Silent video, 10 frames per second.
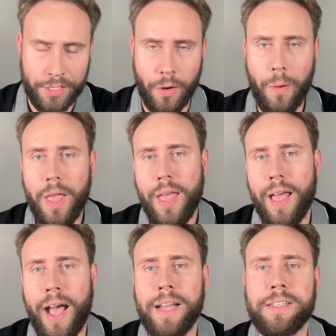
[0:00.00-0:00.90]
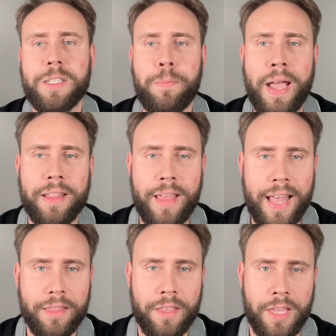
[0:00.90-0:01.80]
So I suspect
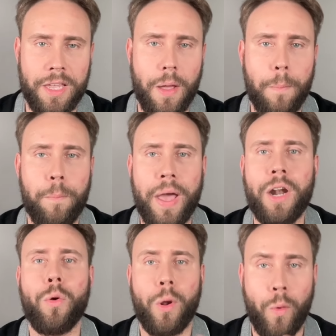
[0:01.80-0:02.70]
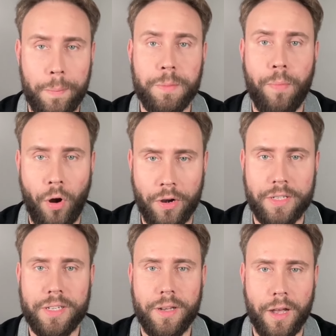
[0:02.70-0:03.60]
that the better equipped
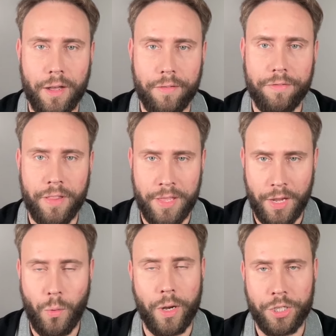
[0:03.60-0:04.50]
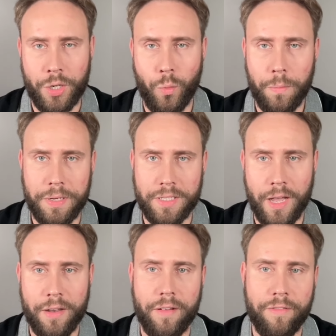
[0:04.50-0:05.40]
part of the equation will be
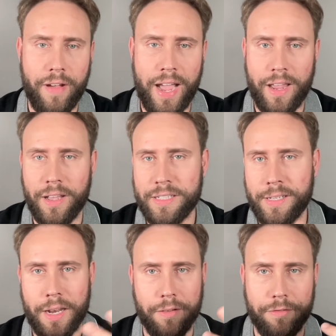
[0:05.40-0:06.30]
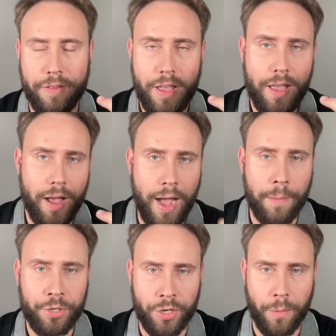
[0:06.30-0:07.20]
done via a set of
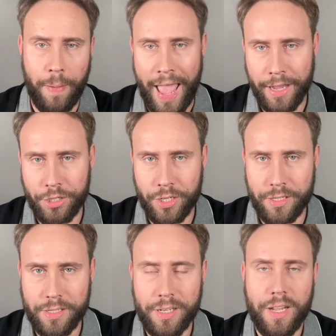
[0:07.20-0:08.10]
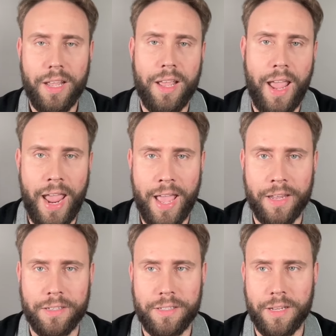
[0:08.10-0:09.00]
optional packages,
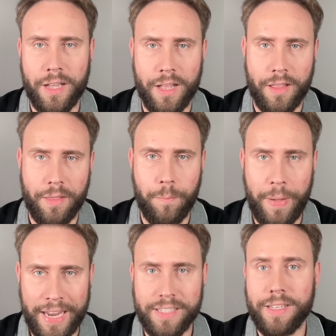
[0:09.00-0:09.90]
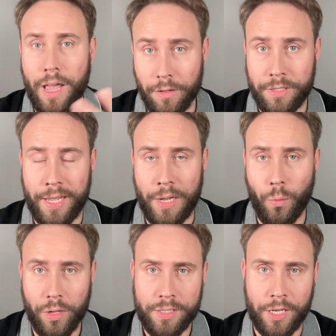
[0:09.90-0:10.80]
and the base LT
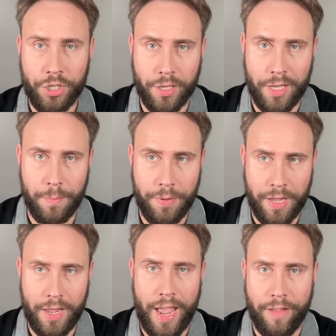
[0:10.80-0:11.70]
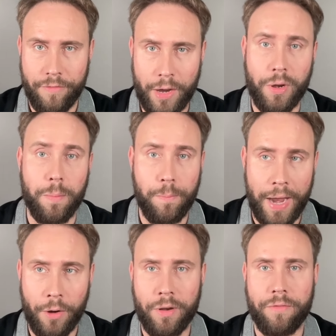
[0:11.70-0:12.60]
will essentially be a very
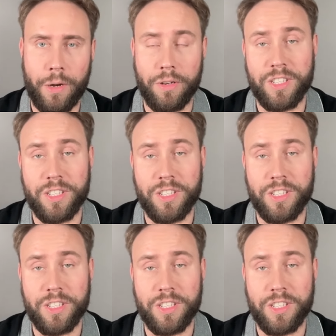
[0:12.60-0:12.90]
bare and very